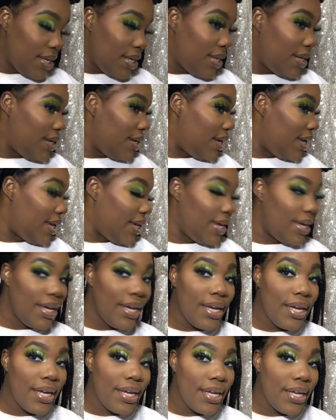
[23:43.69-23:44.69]

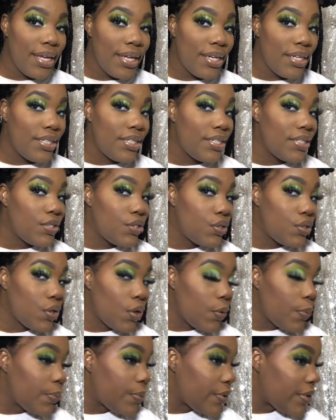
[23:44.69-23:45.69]
Like, it is just so
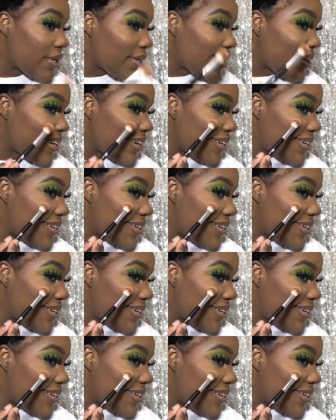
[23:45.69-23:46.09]
pretty. Like,